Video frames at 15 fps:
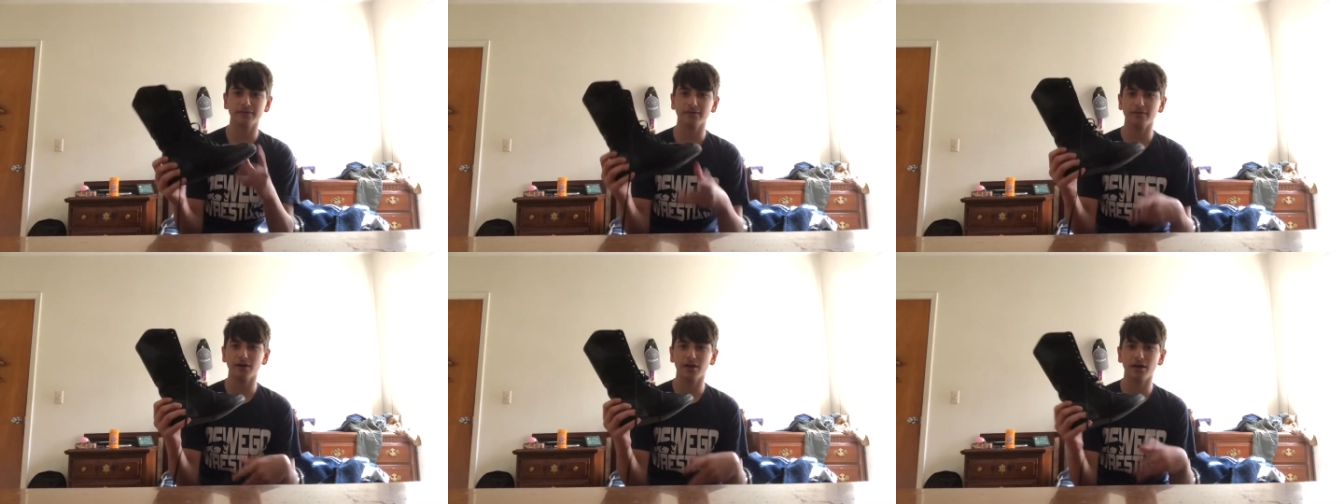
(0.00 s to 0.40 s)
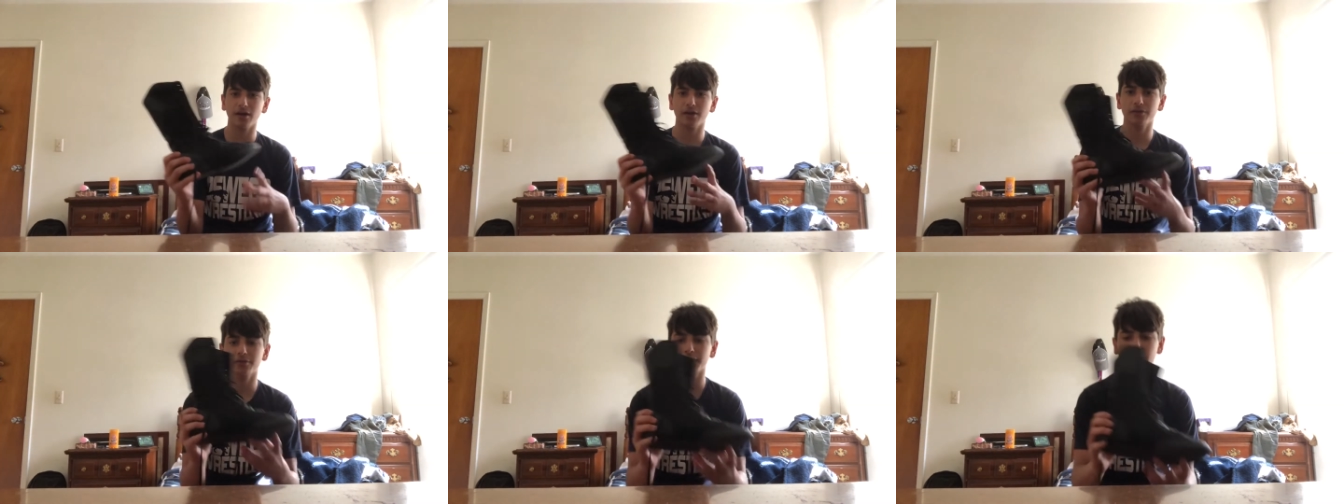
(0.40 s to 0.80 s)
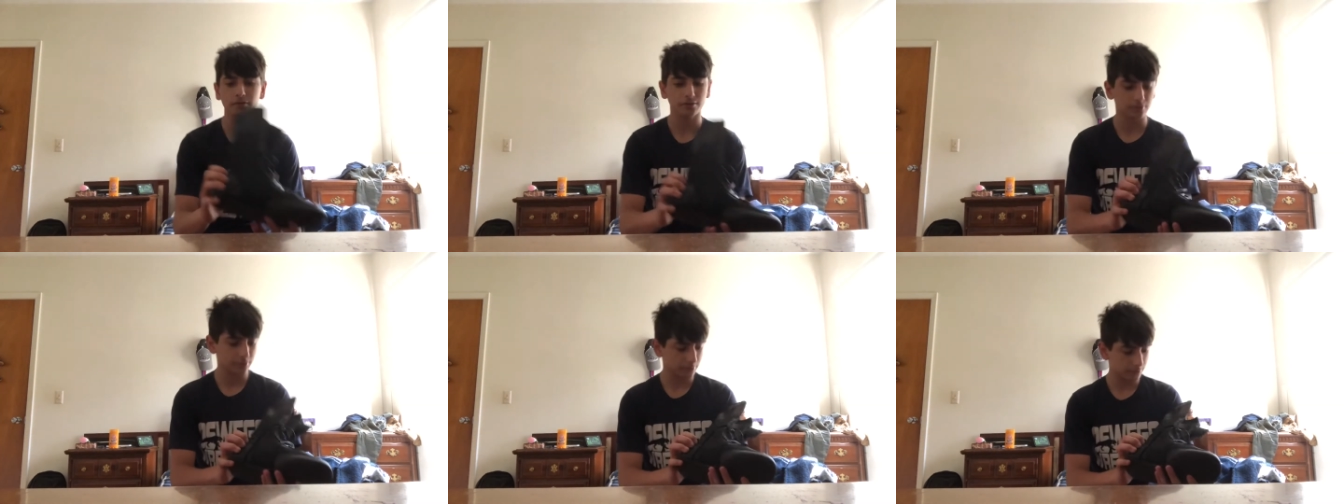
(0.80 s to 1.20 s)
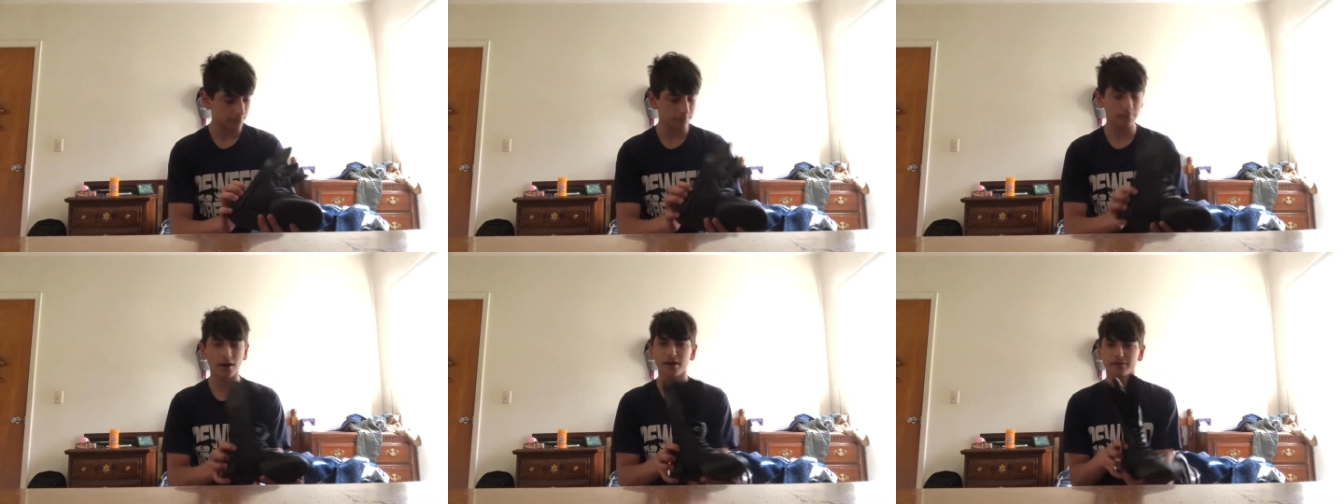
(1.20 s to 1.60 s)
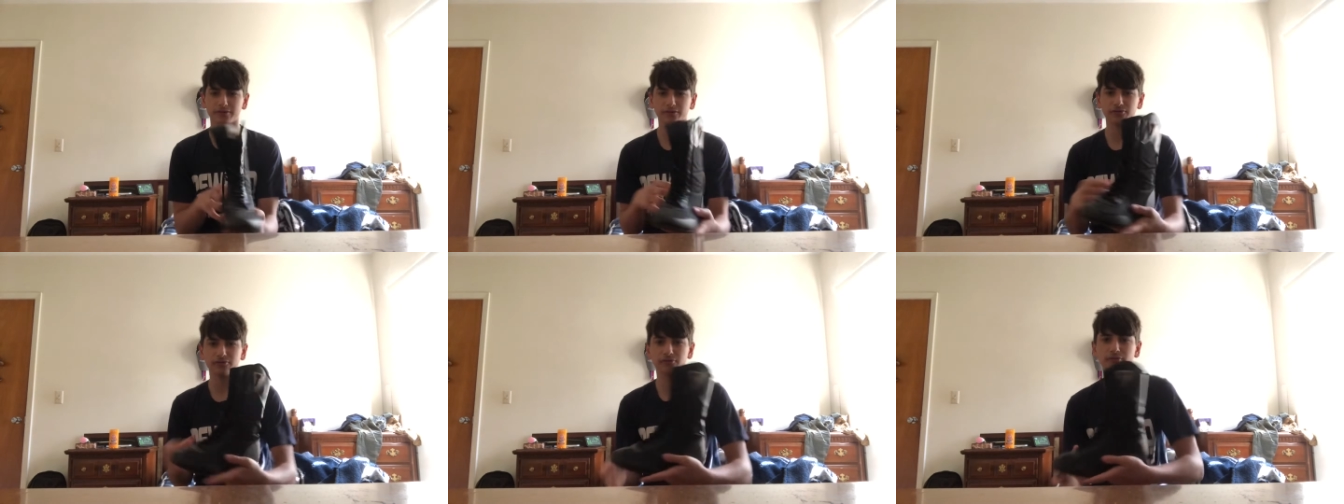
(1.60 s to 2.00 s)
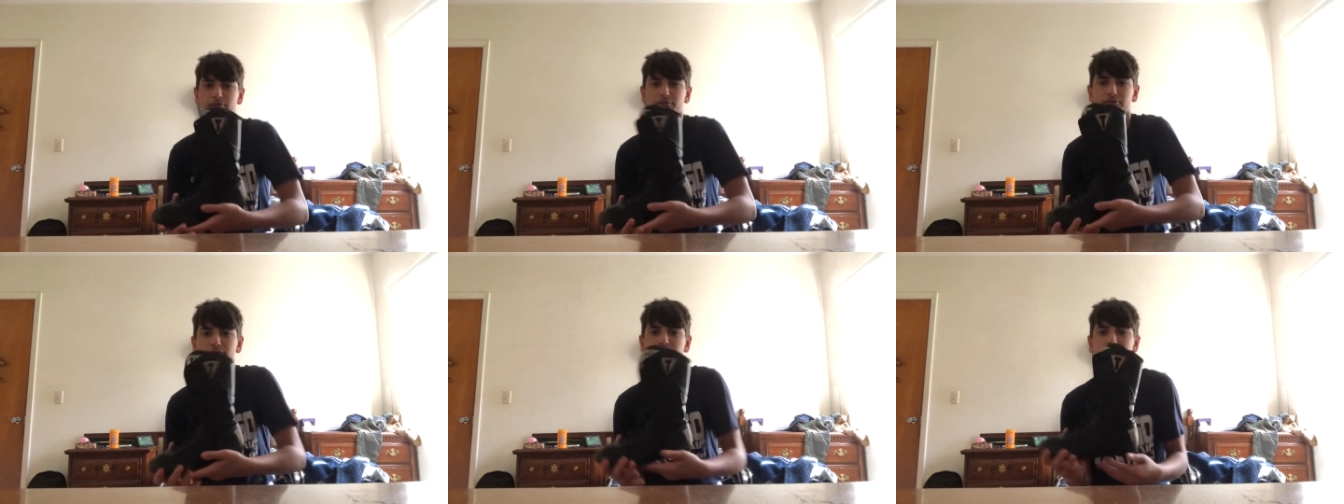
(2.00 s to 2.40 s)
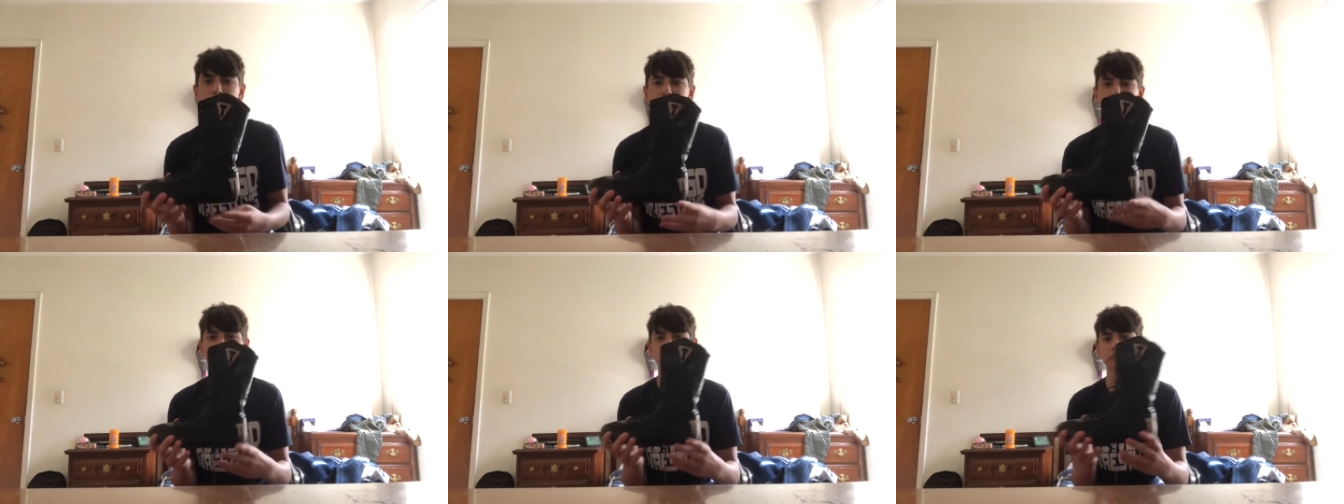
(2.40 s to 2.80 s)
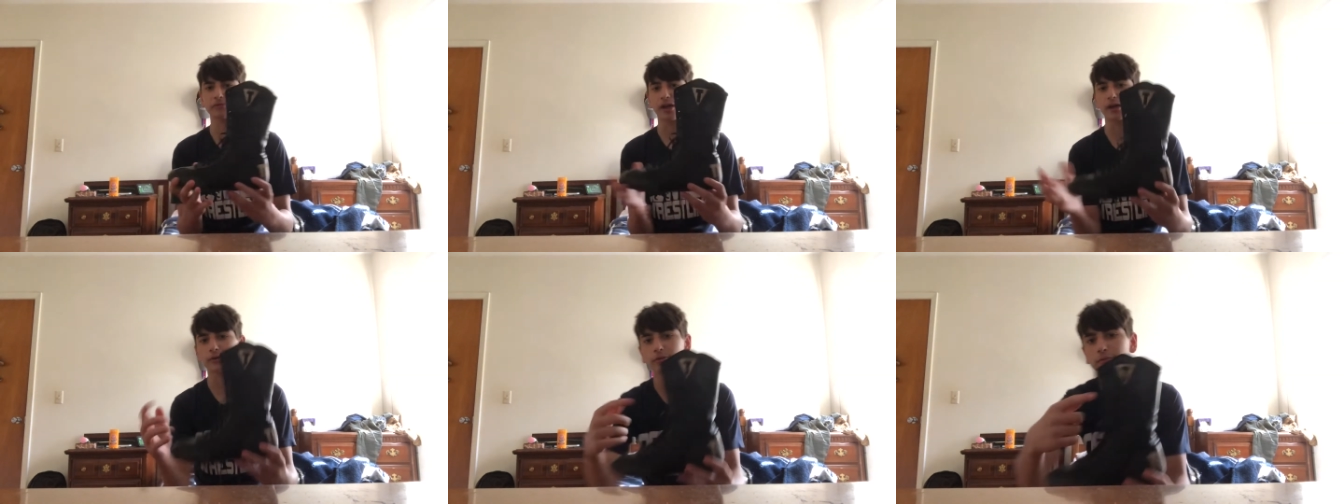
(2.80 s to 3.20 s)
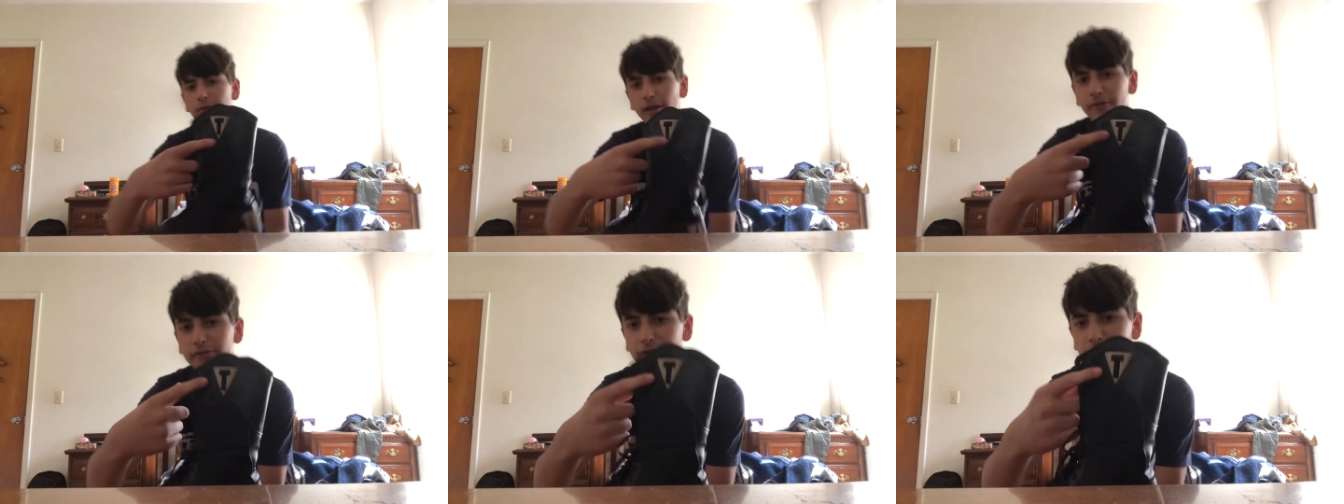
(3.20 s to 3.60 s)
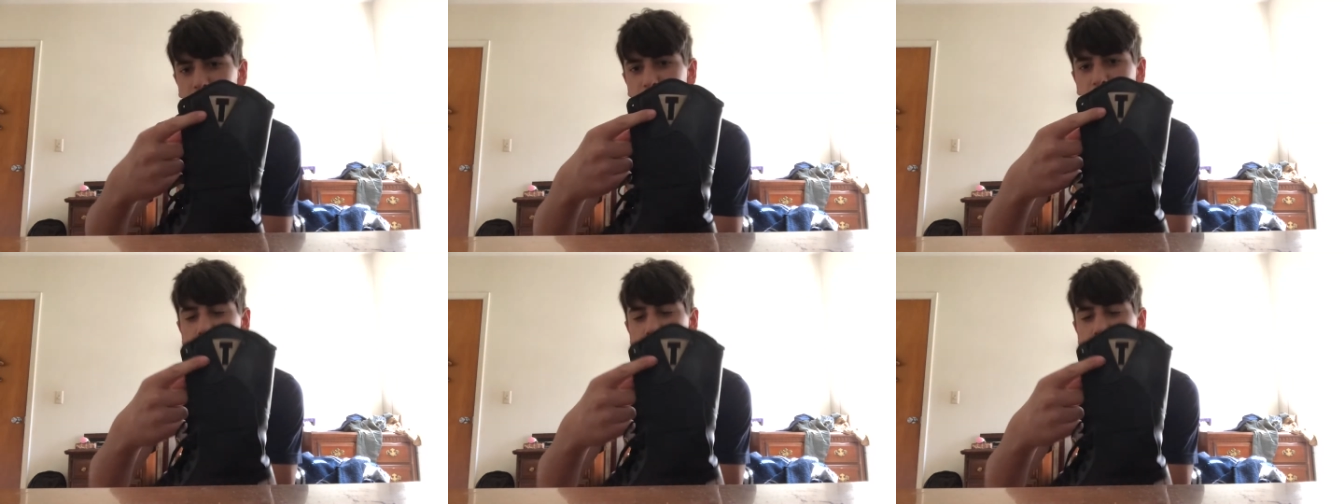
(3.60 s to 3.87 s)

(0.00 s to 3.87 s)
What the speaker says: They're boxing shoes from Tidal, as you can see there.